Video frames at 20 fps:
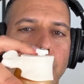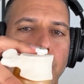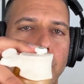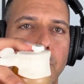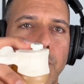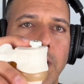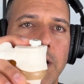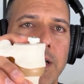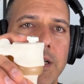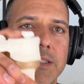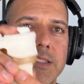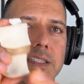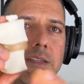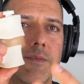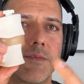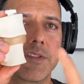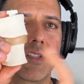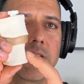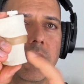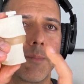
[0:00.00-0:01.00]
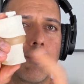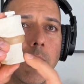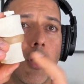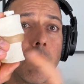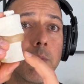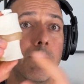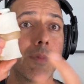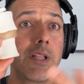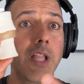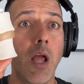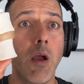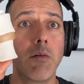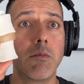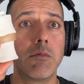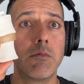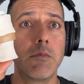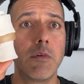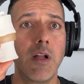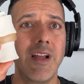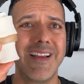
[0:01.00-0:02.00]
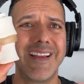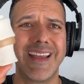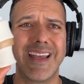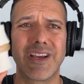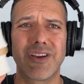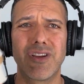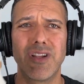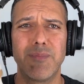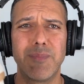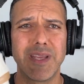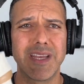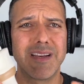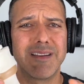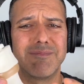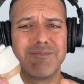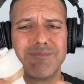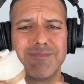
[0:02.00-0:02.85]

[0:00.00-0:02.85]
to the bone below. It could be a